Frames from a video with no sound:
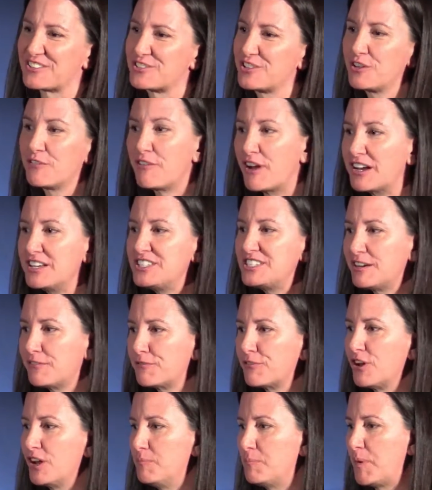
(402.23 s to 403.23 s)
So they're very
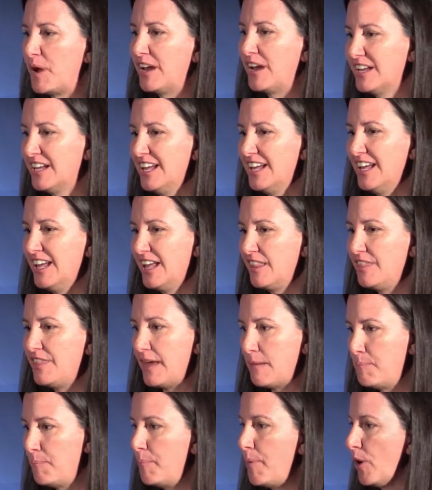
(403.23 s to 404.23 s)
different, but
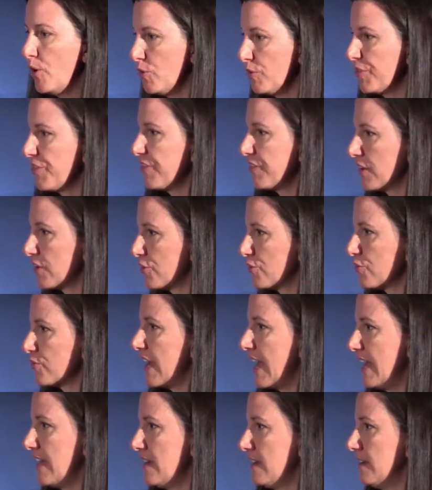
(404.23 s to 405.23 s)
they both
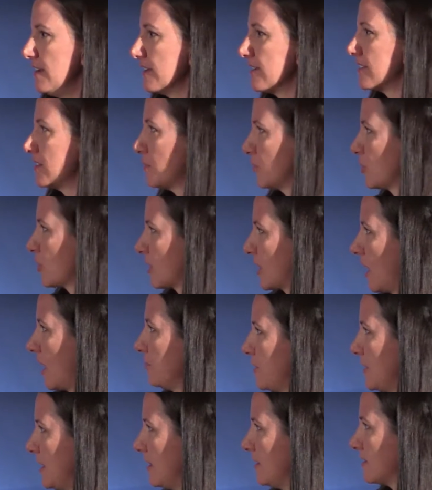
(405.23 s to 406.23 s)
created similar
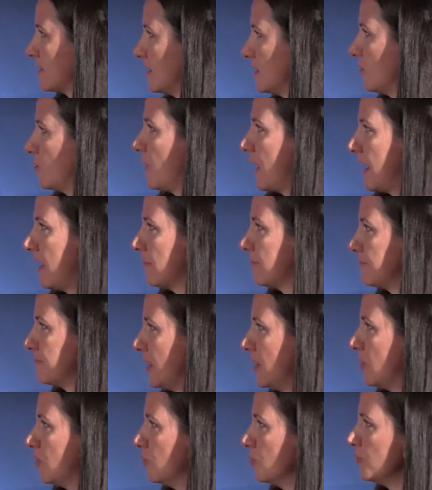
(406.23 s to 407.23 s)
companies in the way of
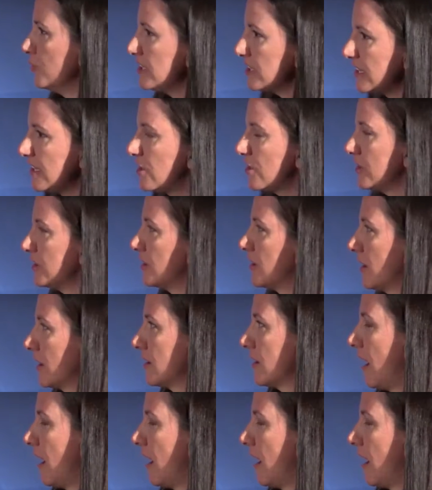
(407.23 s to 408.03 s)
really good